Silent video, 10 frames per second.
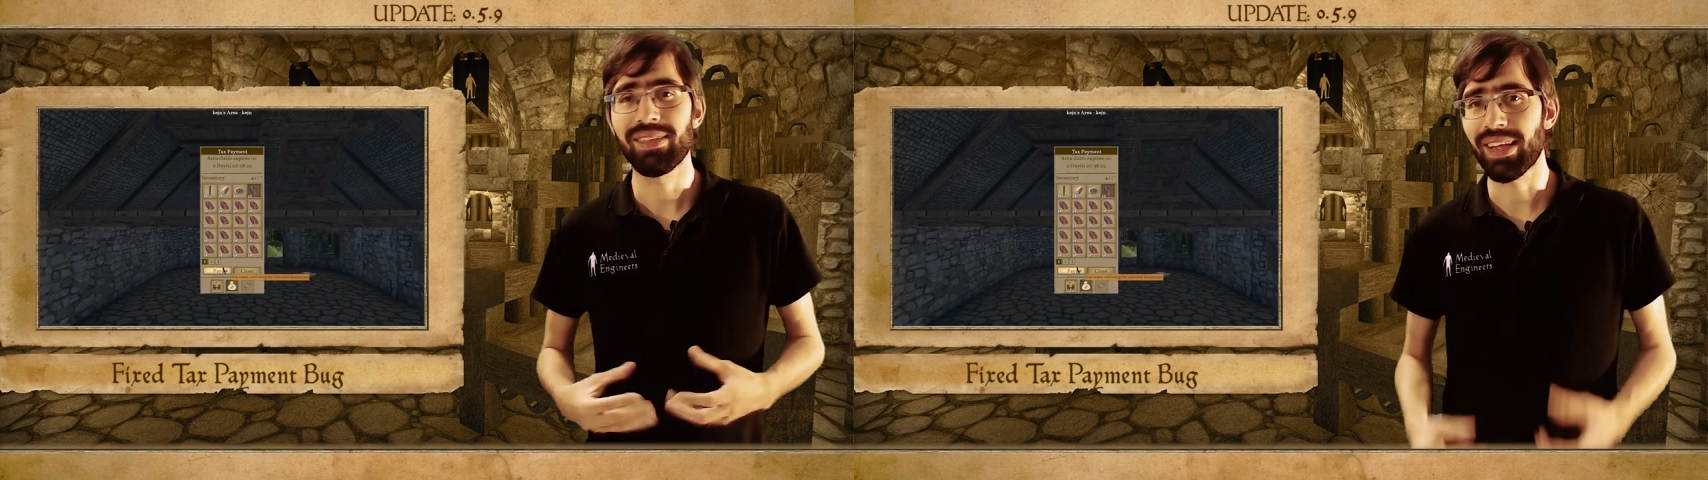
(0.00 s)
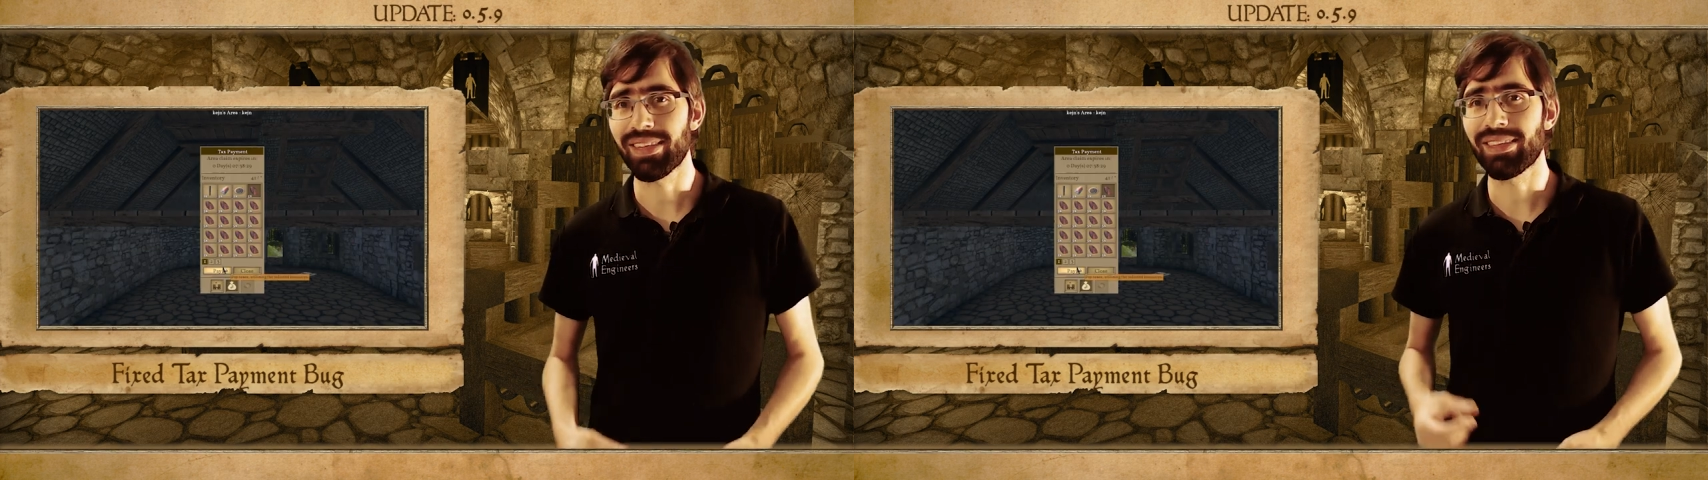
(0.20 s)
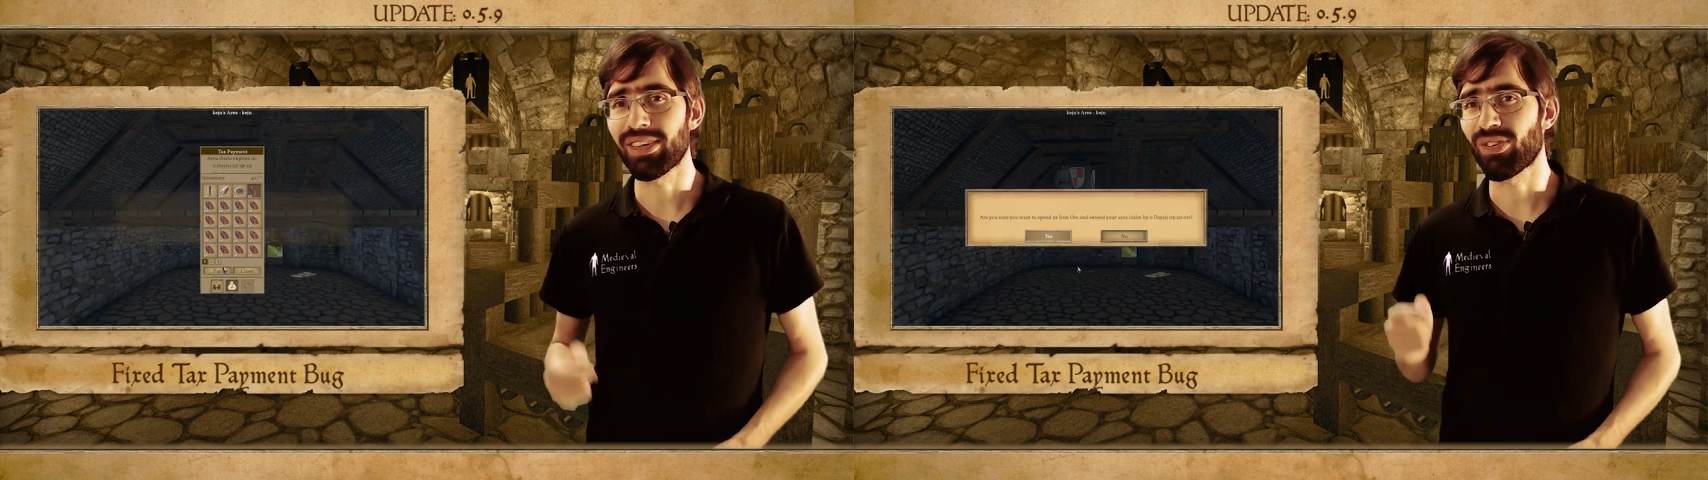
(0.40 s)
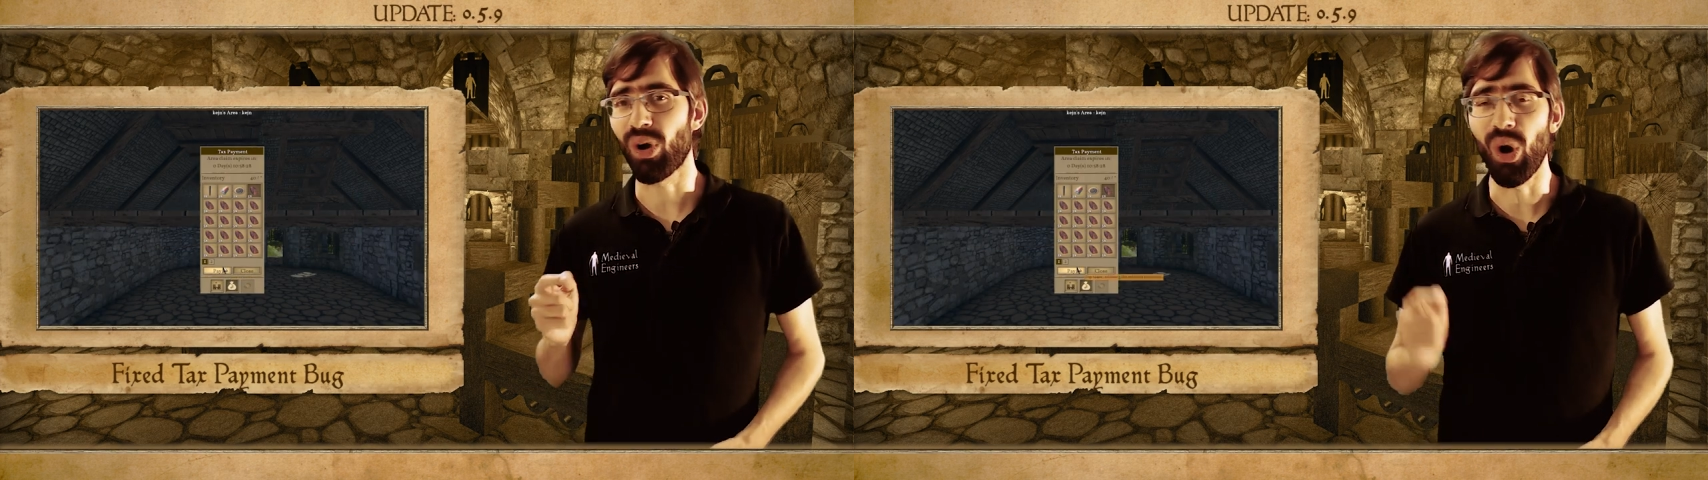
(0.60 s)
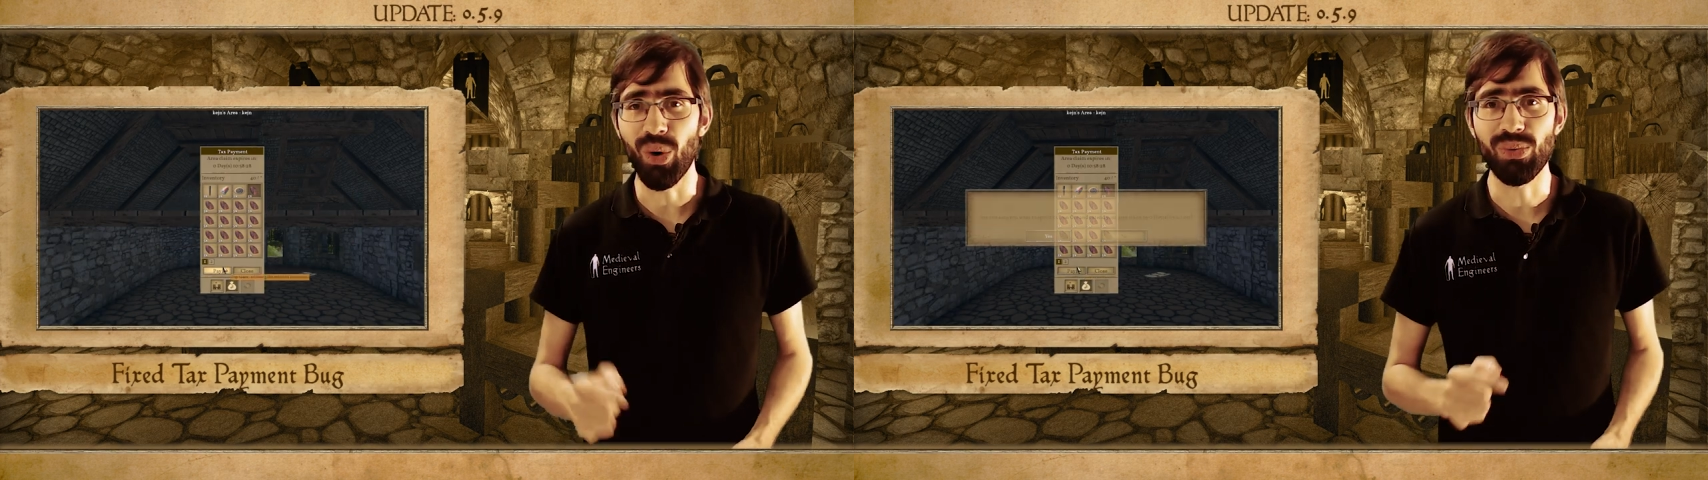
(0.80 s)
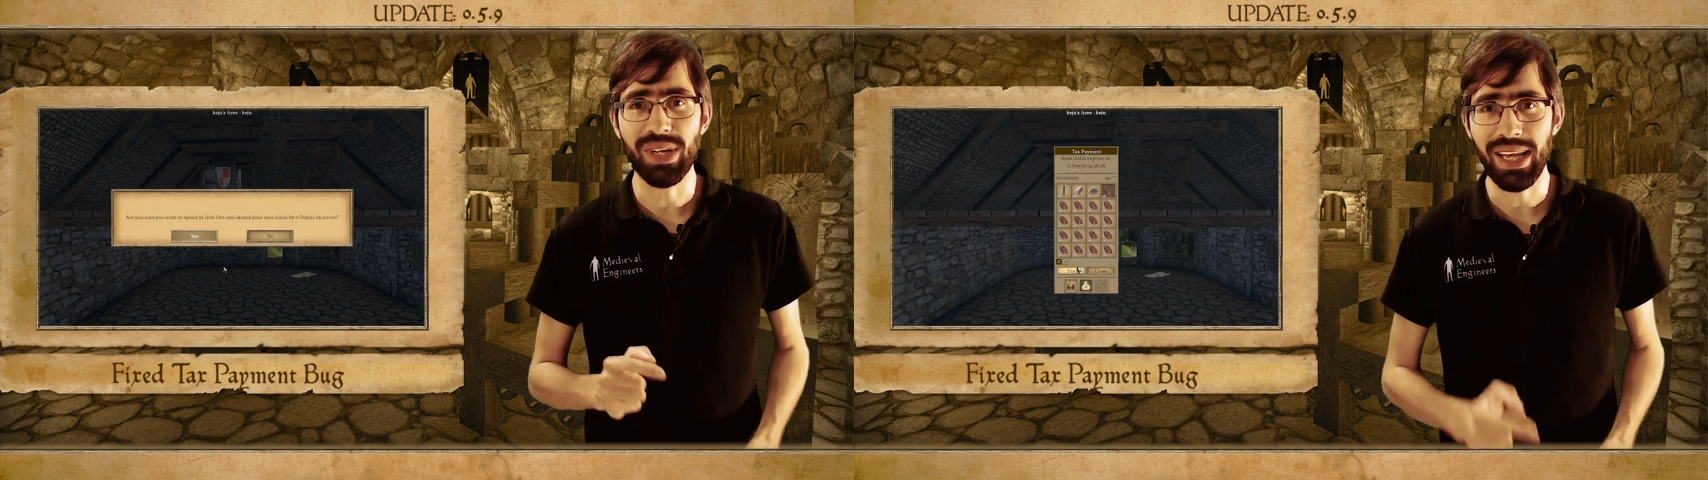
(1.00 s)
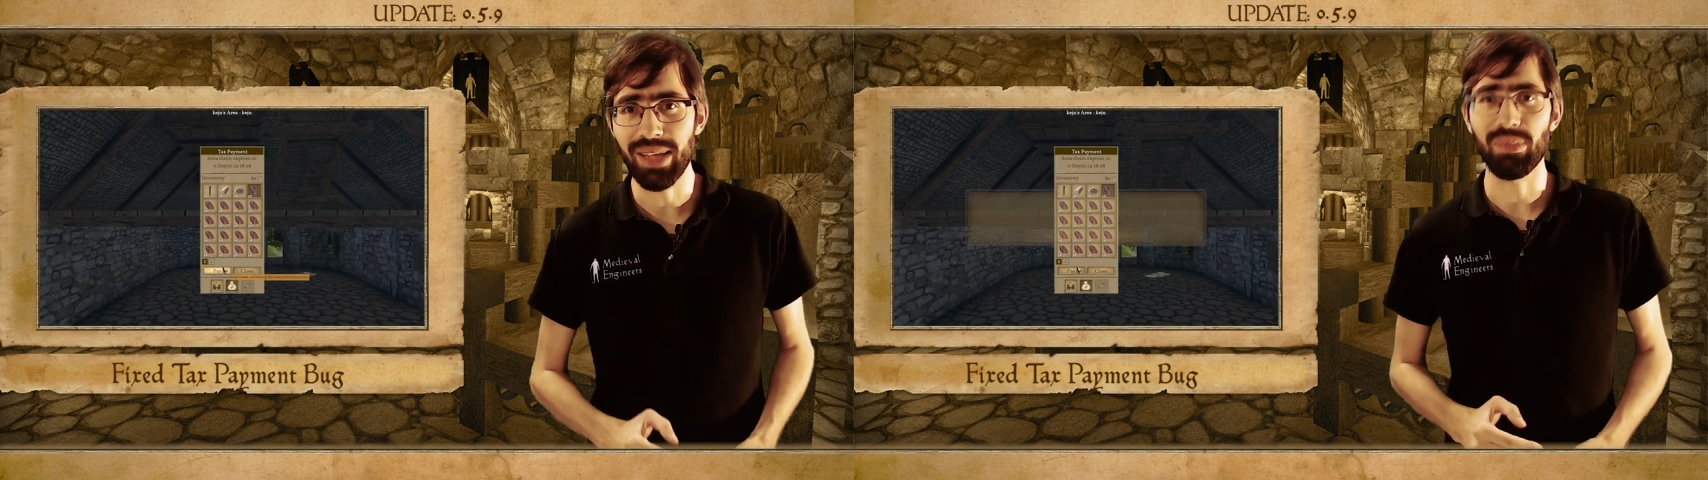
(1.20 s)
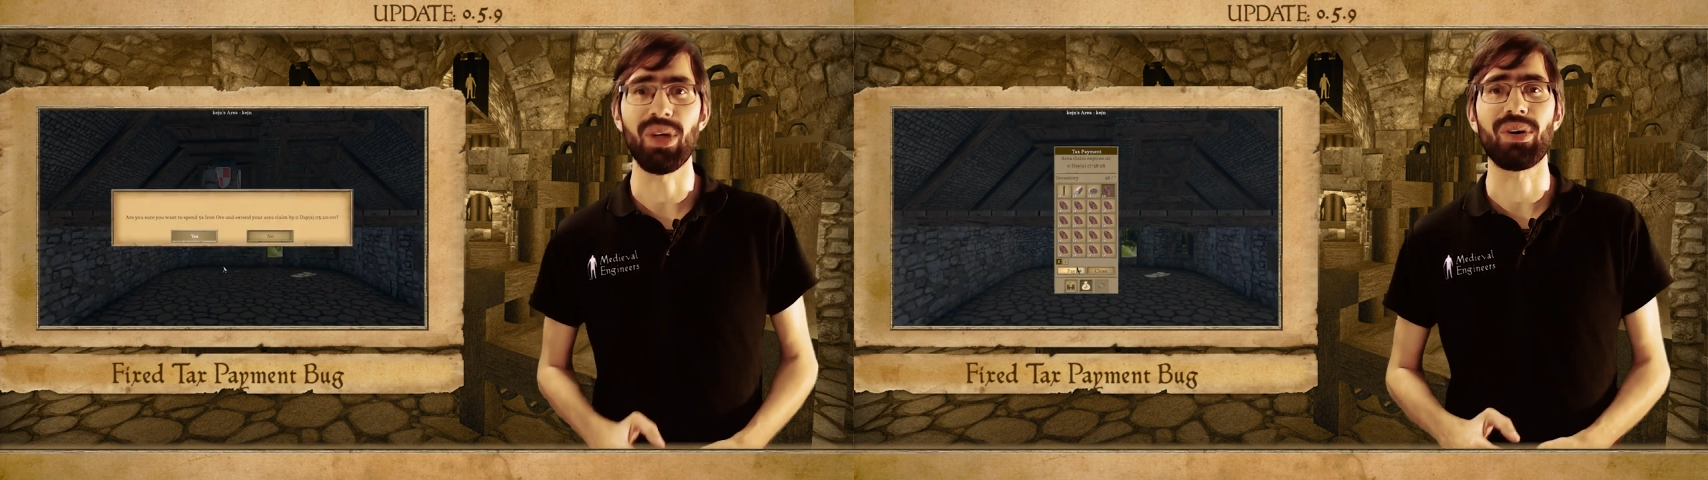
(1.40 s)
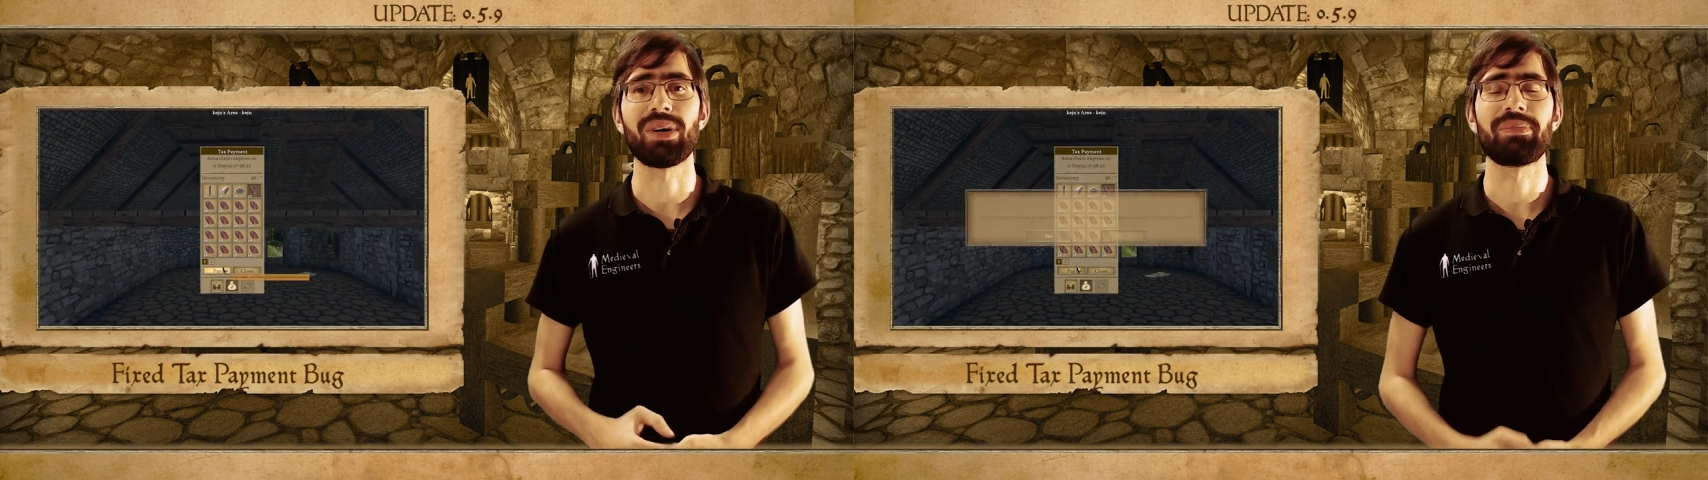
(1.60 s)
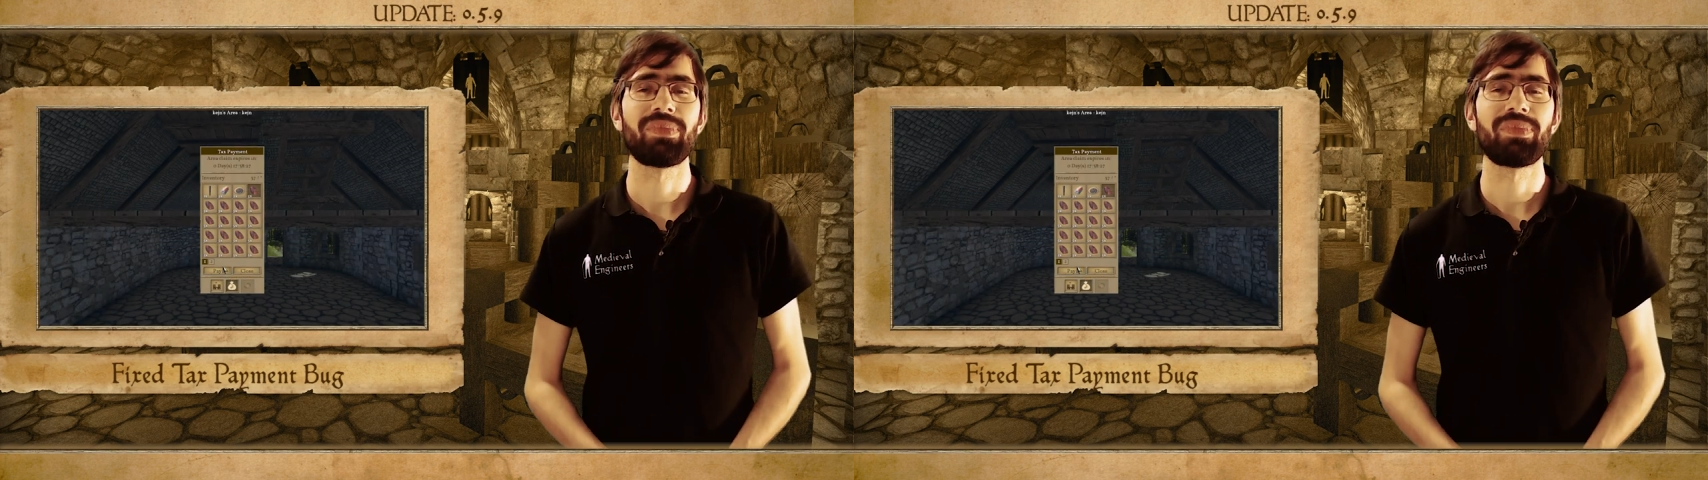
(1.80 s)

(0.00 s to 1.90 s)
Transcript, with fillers: taxes at your own claim block.